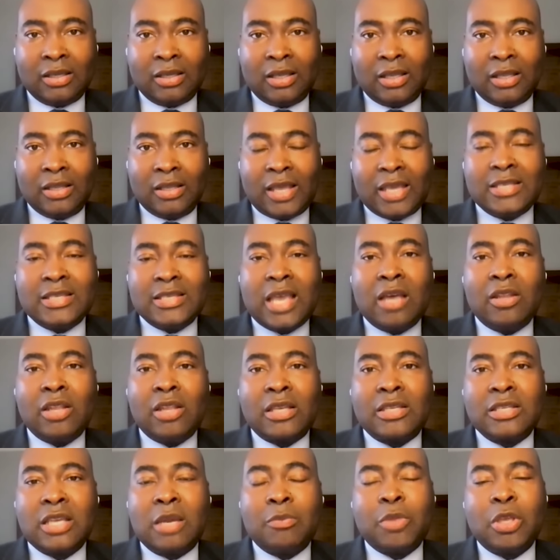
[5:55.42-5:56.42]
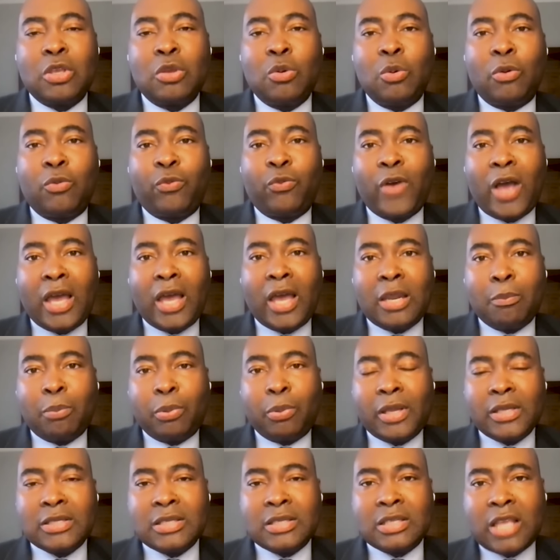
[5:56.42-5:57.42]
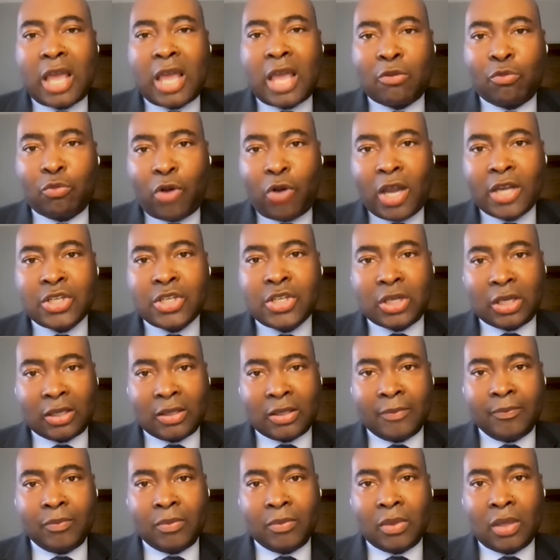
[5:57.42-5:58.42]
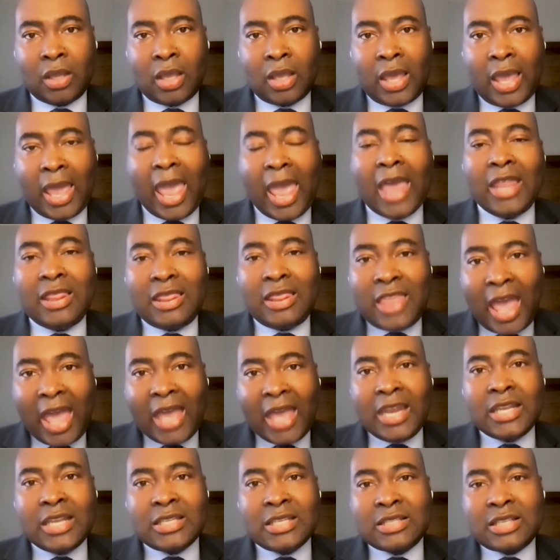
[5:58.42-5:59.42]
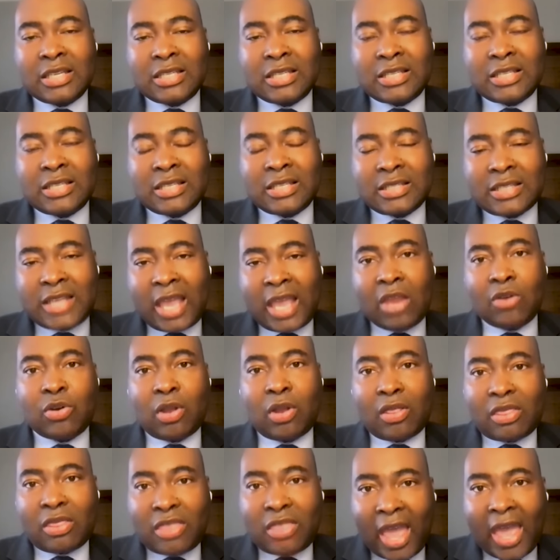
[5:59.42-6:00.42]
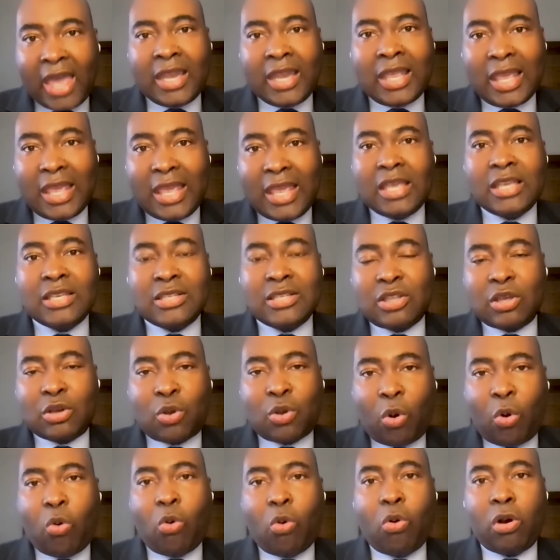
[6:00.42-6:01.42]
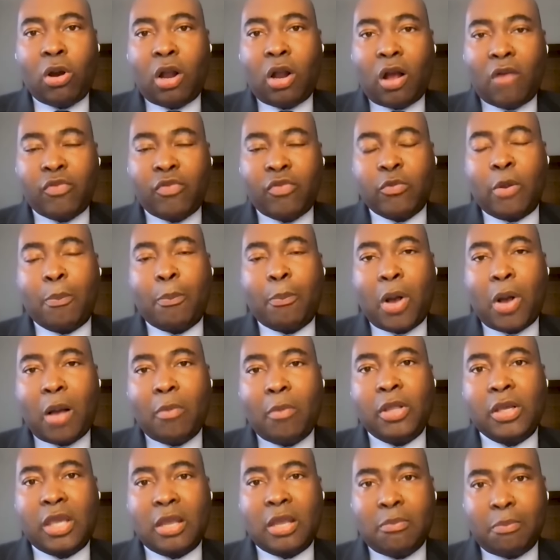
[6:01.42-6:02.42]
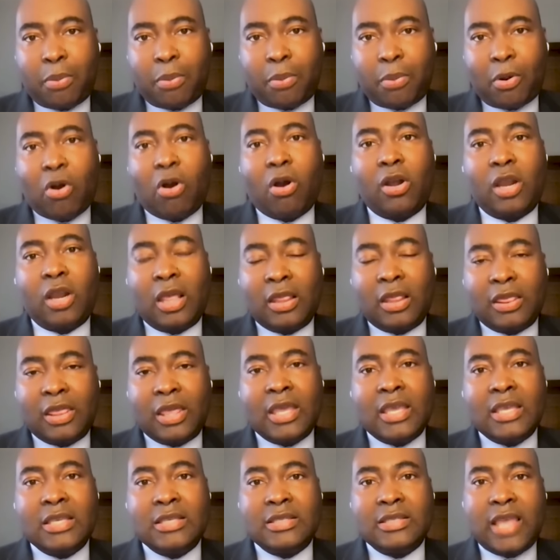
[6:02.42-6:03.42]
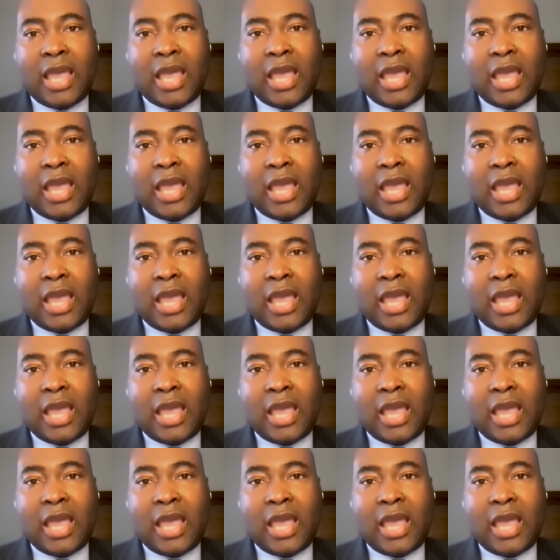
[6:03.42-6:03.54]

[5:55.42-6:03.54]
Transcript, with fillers: They sound like something you would find in places like Russia. And that is the standard. That is the core of the Republican Party these